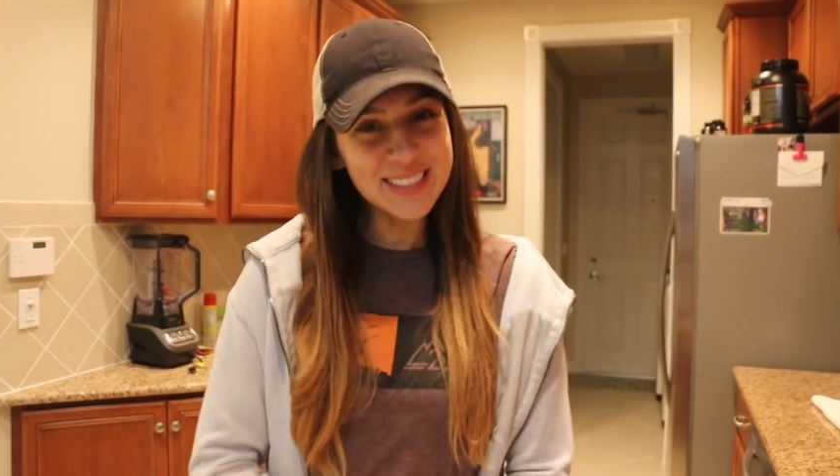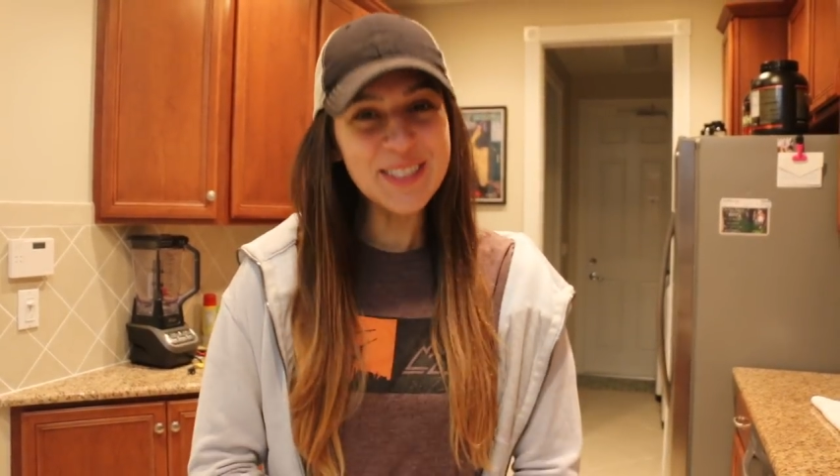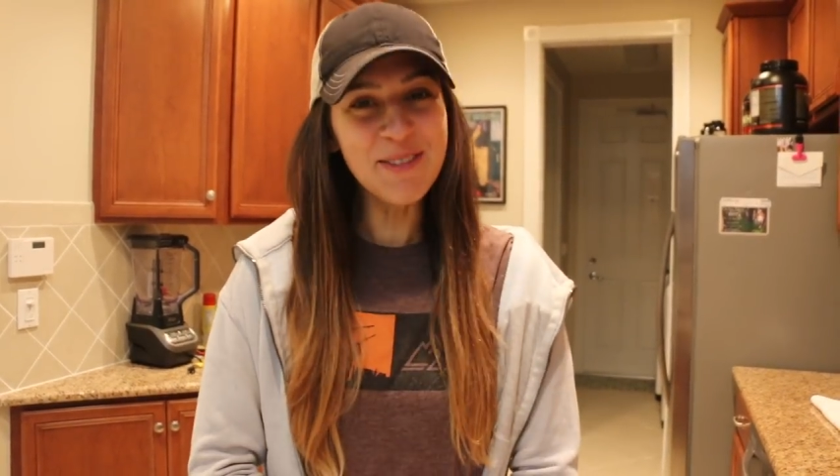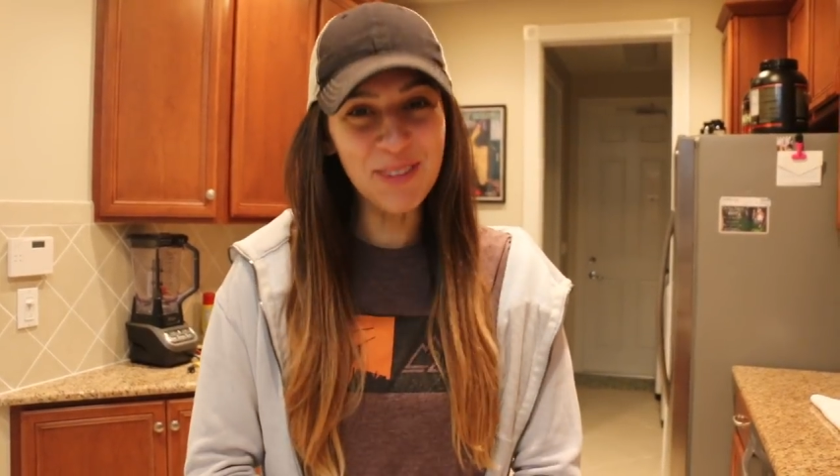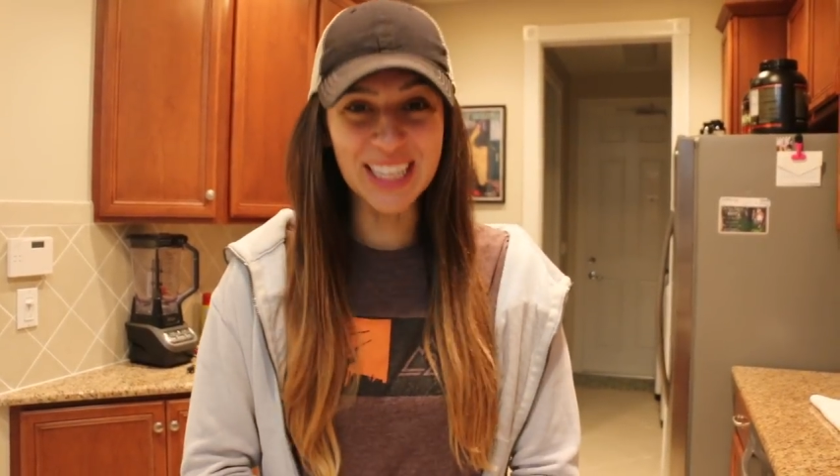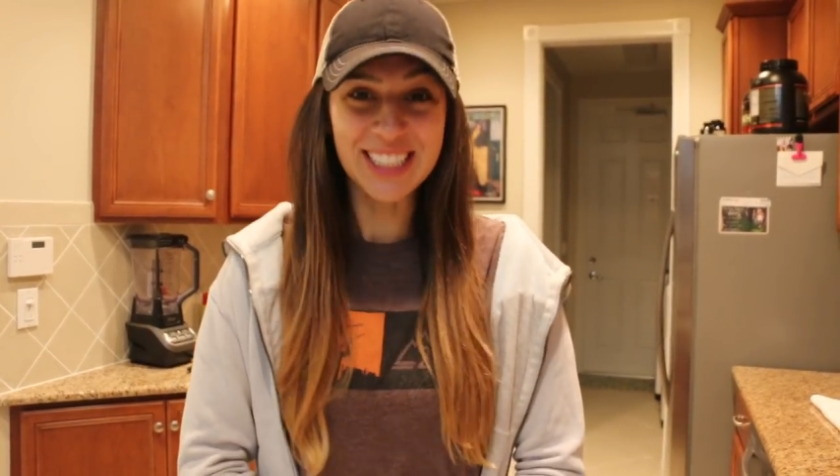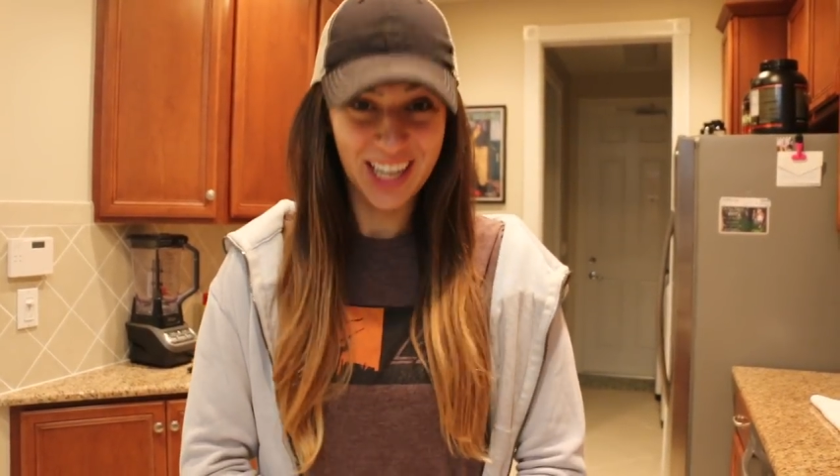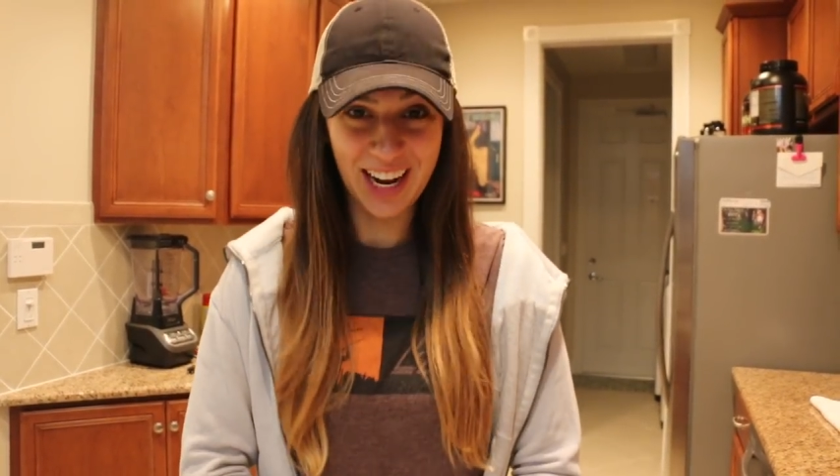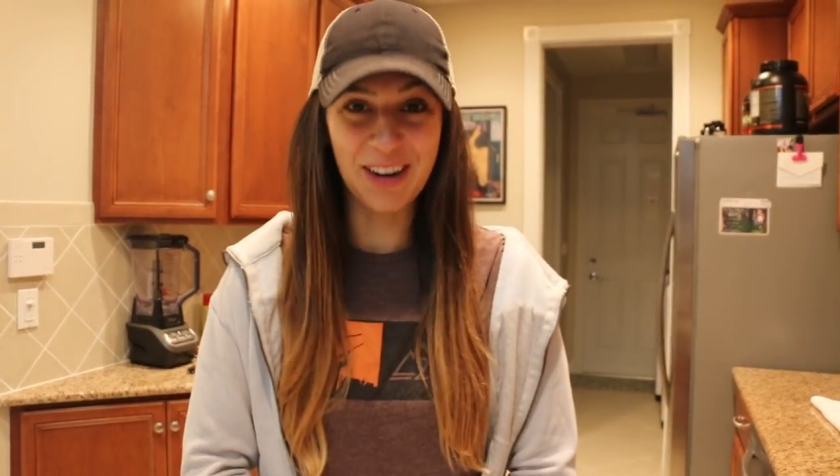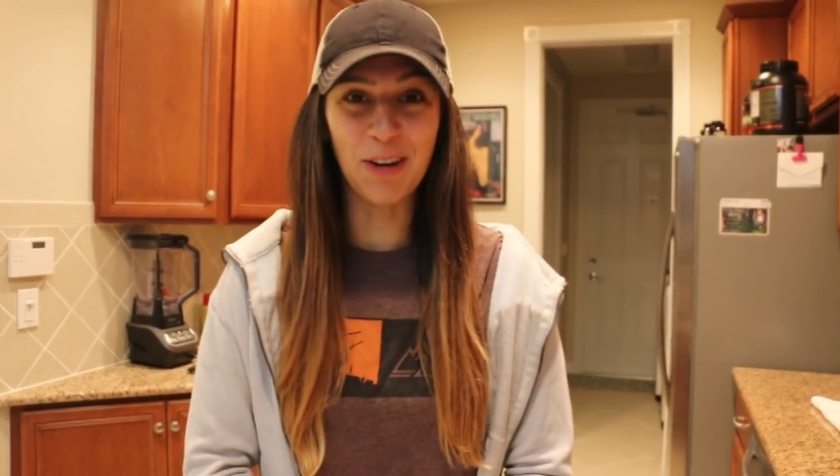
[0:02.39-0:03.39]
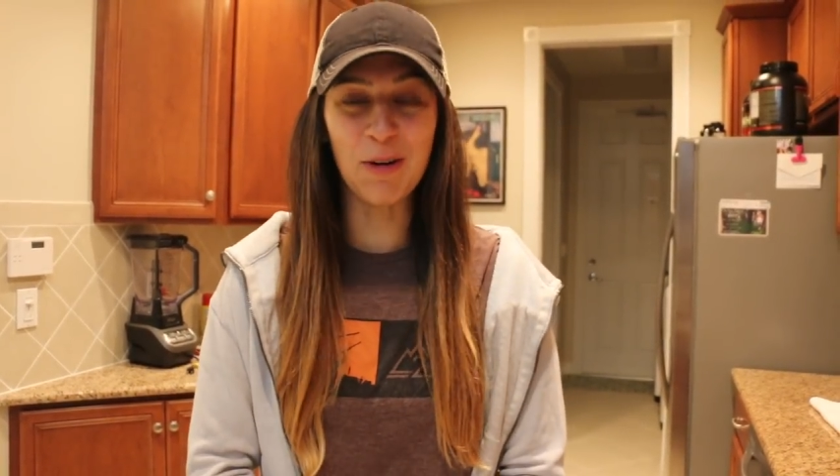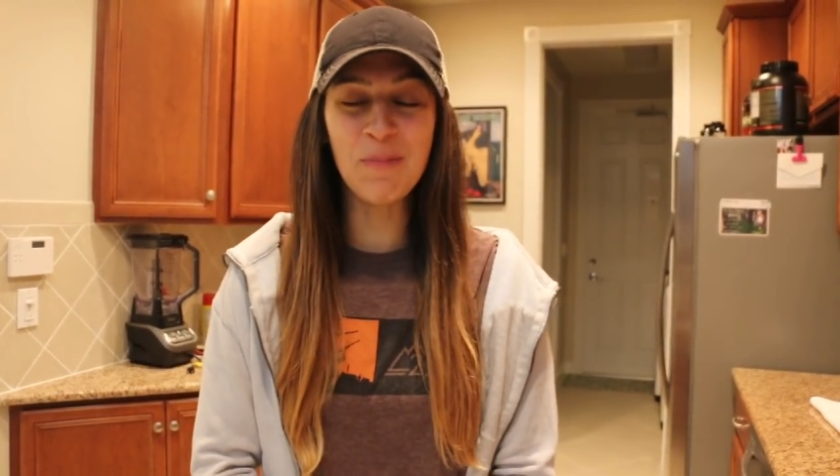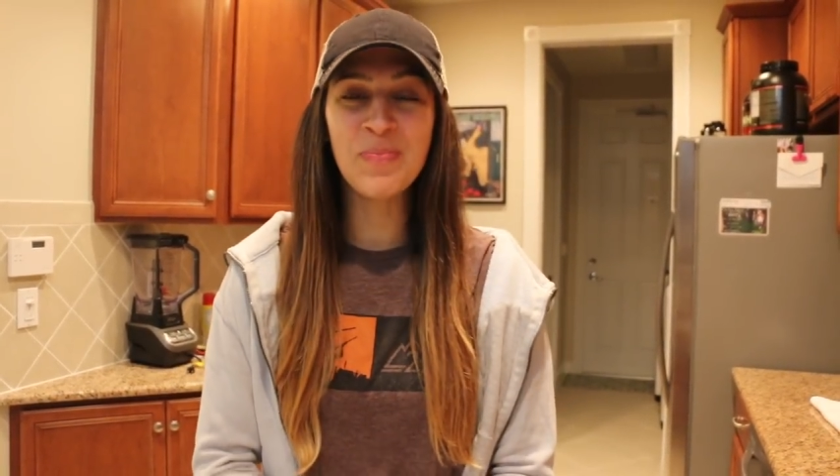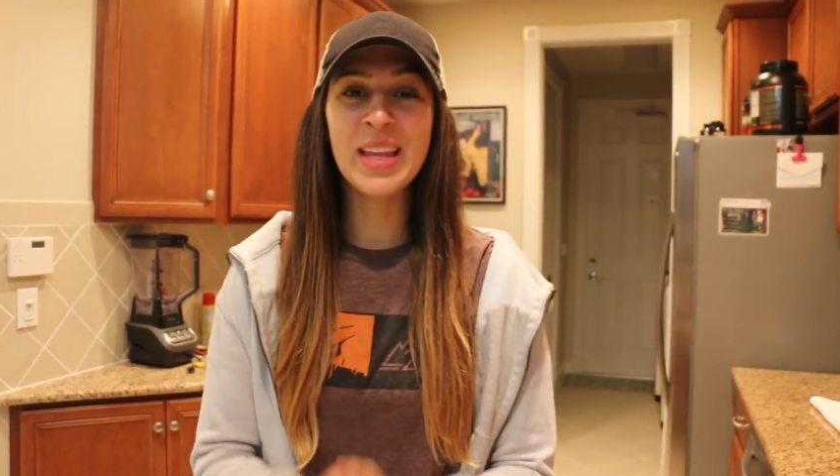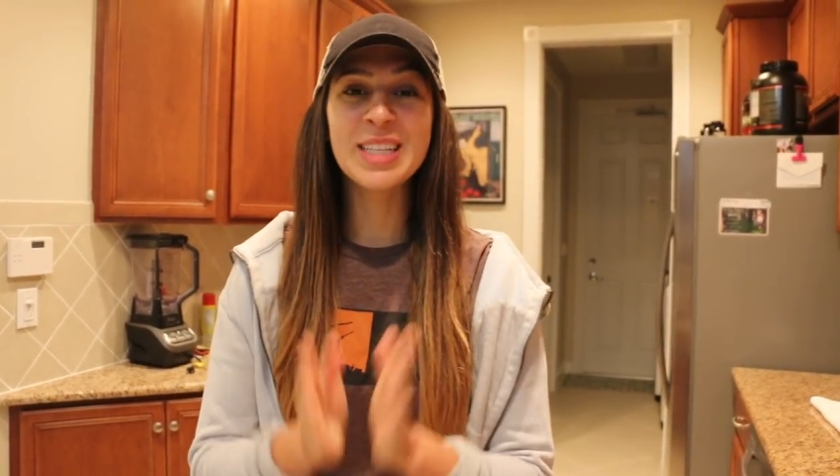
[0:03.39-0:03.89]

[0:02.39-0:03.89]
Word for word: to my channel.